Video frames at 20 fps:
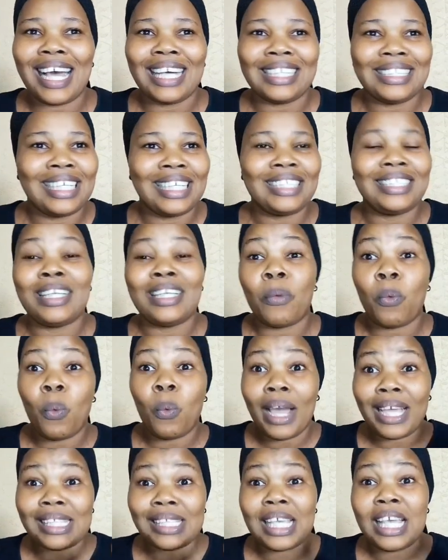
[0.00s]
And then they
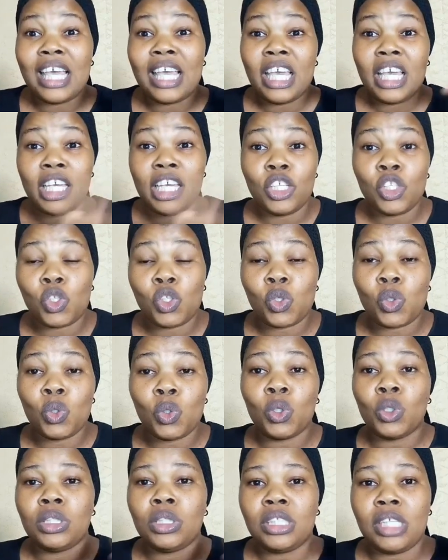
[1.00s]
went
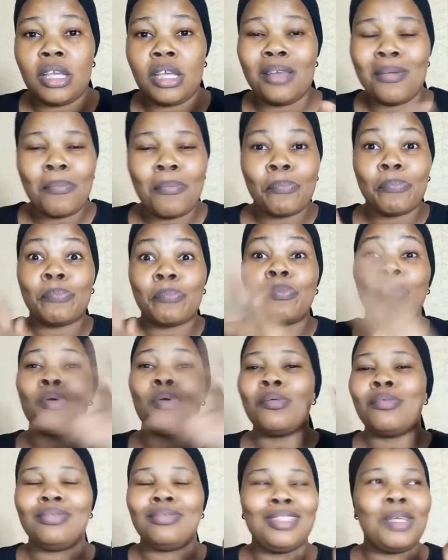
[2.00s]
into the
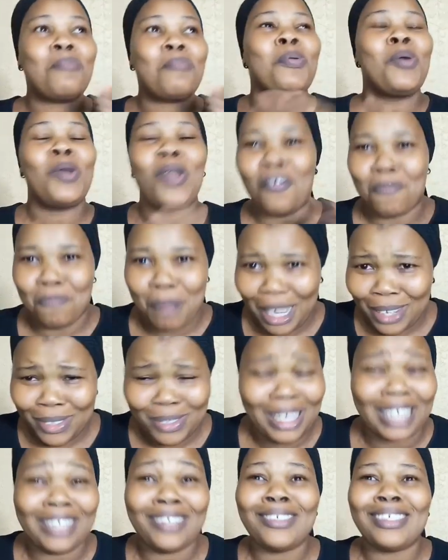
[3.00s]
pool, the pool of
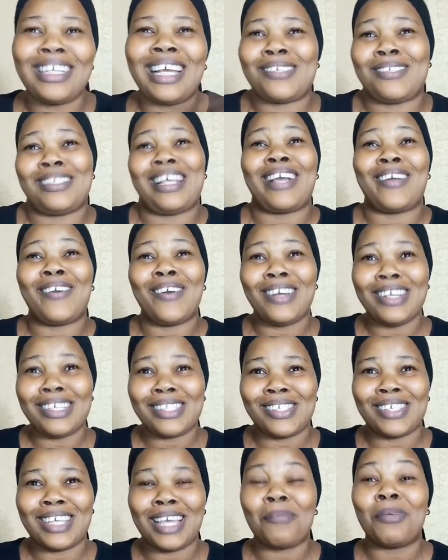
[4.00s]
balloon, I don't know, that's what I call
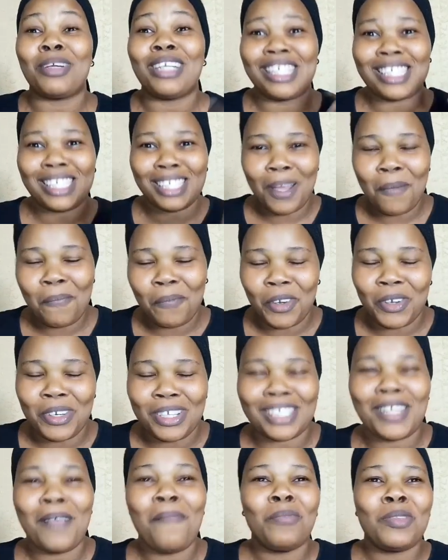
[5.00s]
it again, but there's a name for
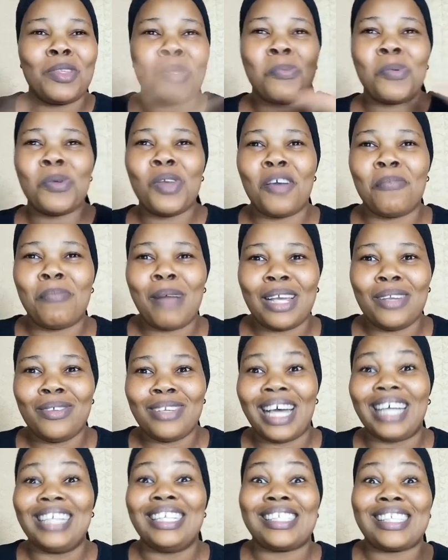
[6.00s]
it, the pool of balloon,
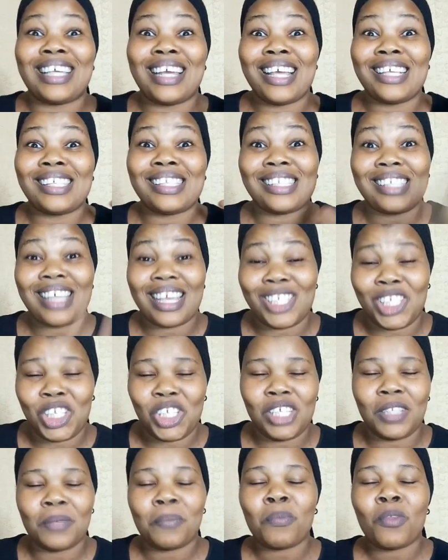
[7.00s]
and they started
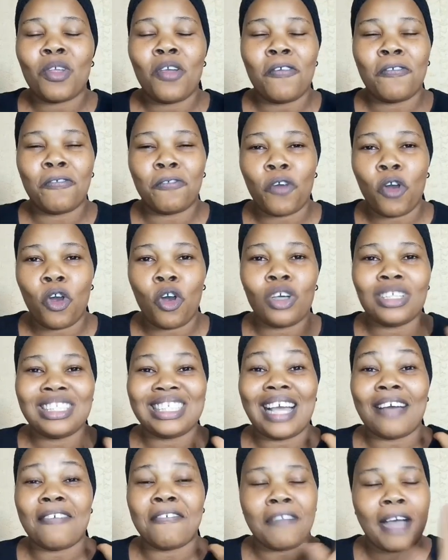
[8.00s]
searching for
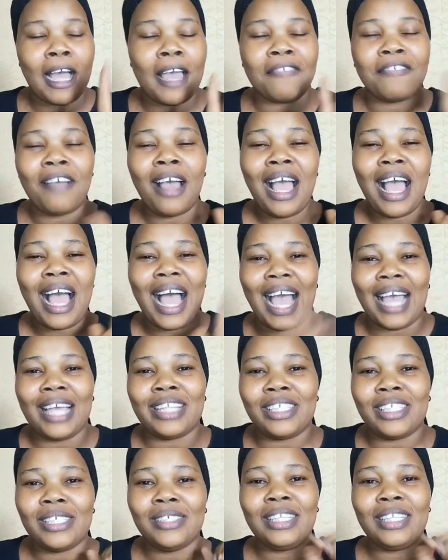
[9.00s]
their five
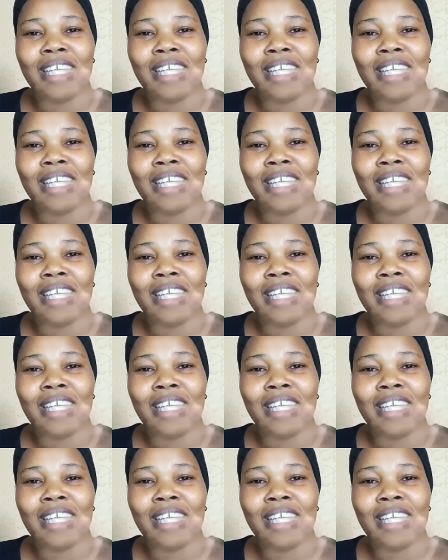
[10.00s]
ideal